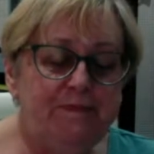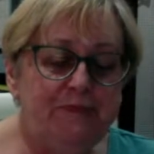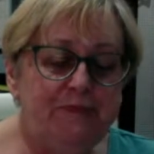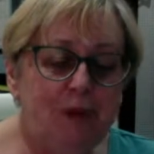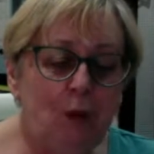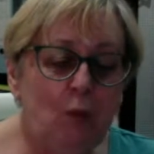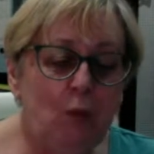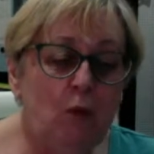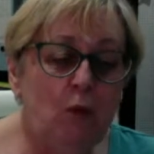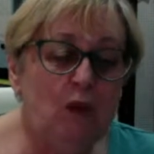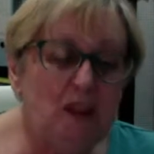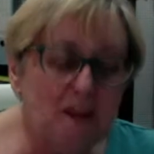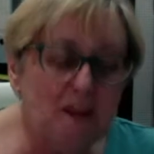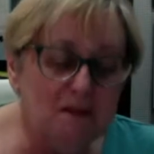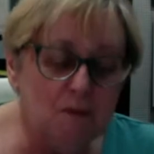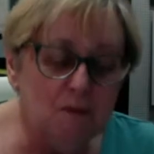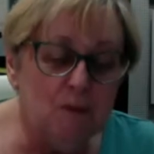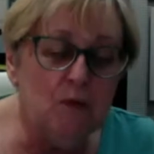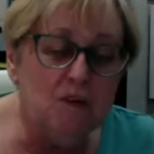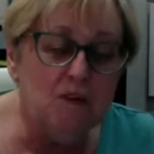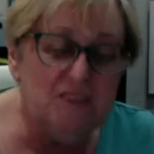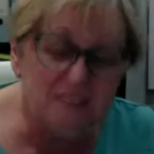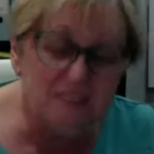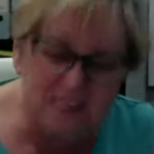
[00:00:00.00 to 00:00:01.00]

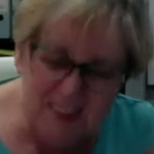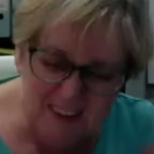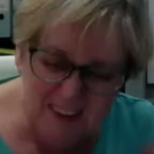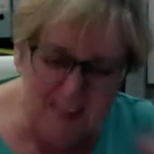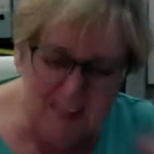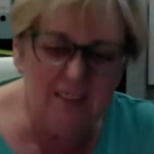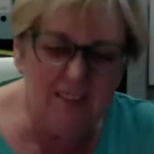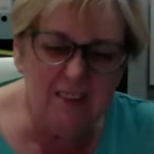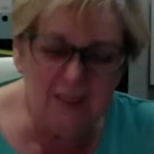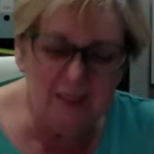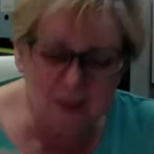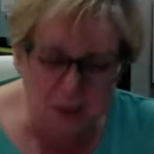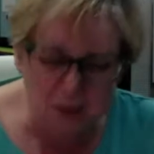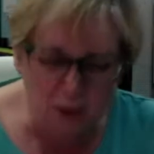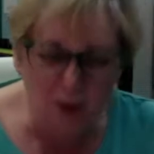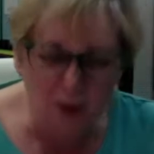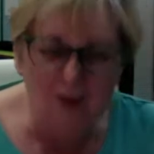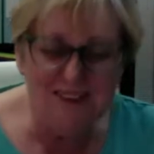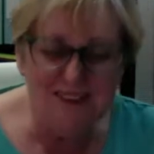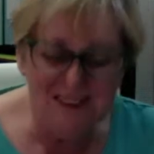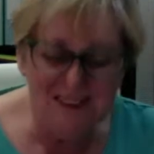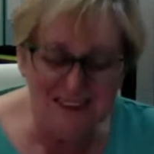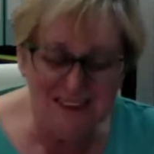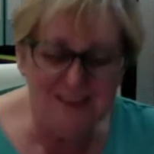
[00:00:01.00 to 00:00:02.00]
We're still
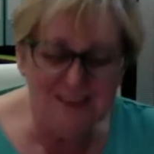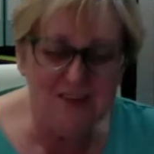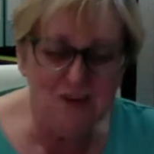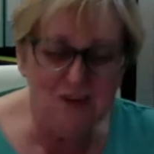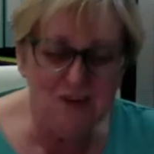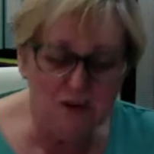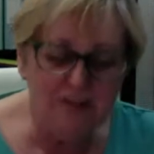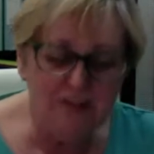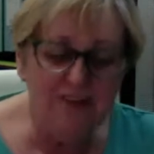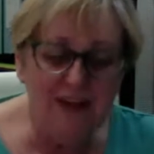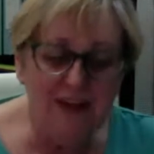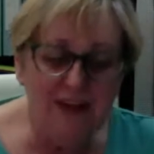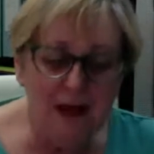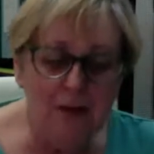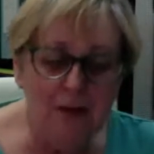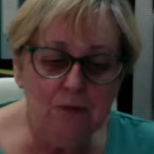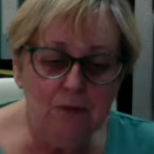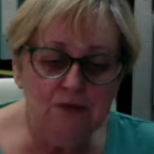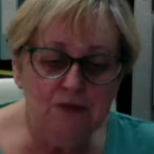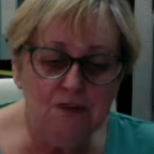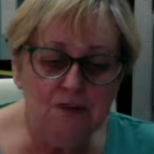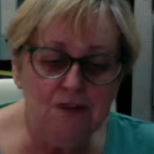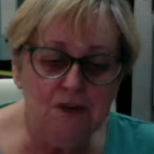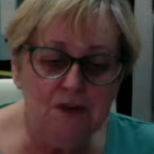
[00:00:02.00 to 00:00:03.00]
sorting stuff
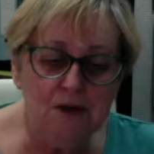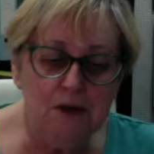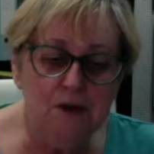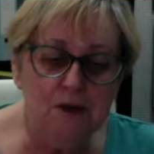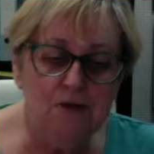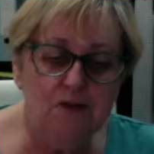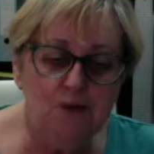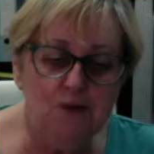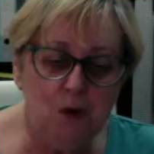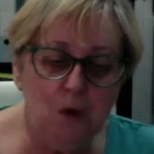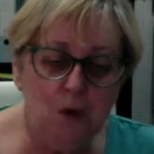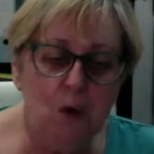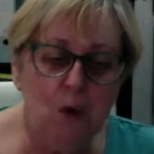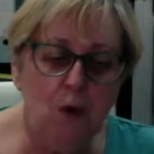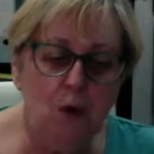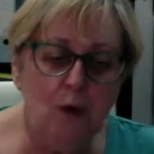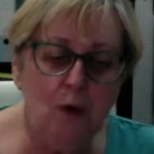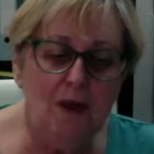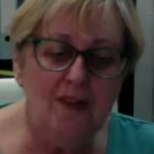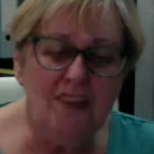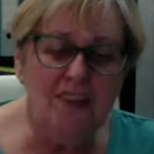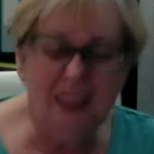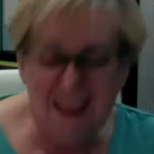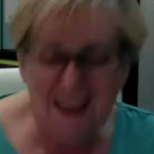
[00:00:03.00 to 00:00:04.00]
out. So
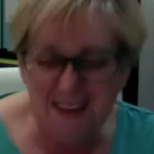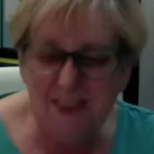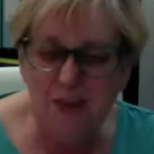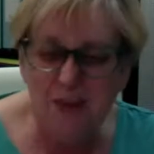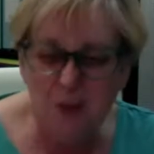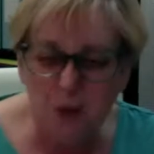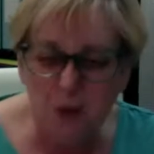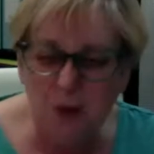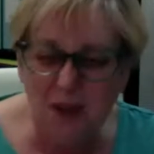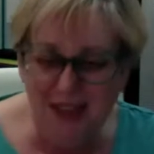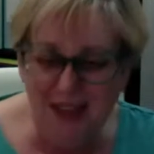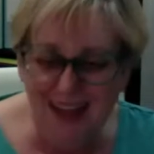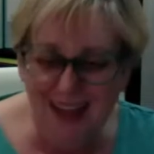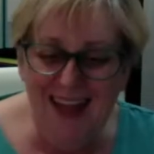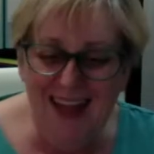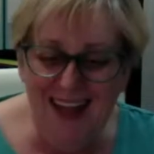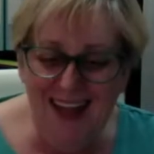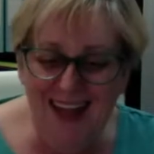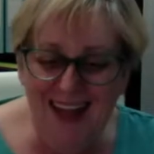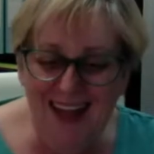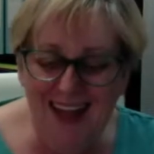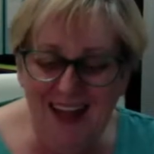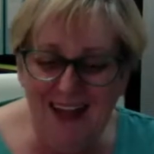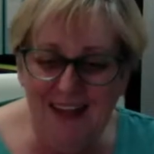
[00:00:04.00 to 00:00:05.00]
that's
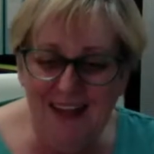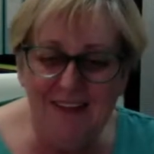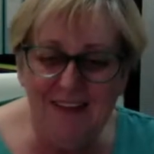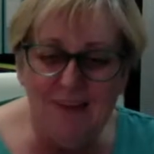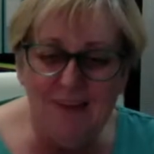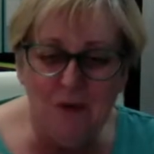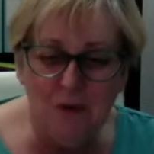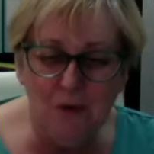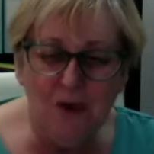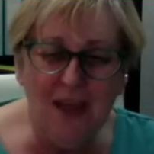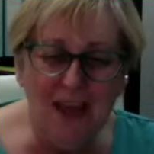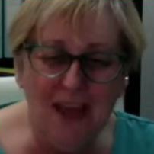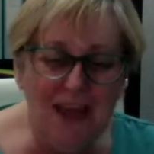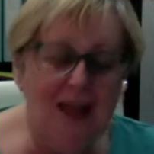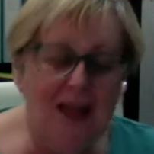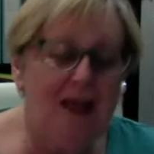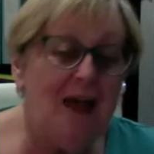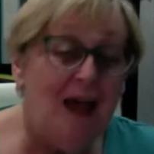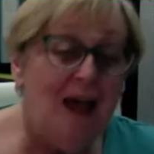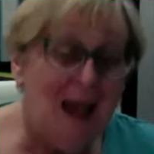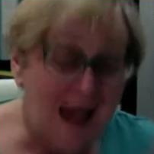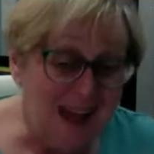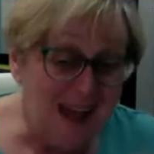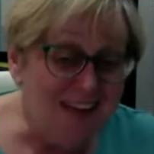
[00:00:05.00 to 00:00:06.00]
okay. It's okay.
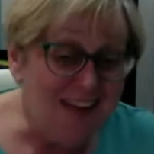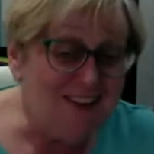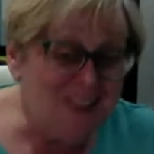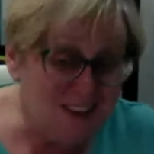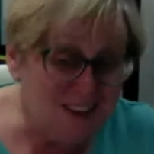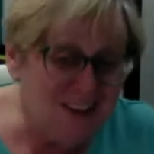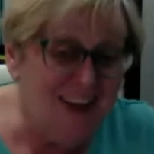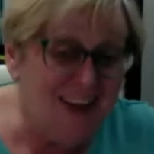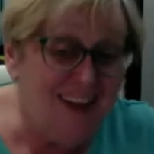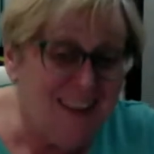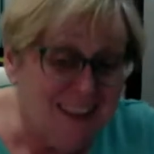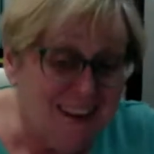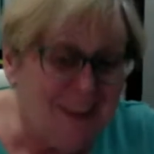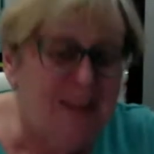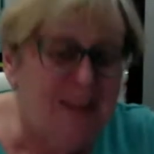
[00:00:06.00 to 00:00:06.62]
Actually,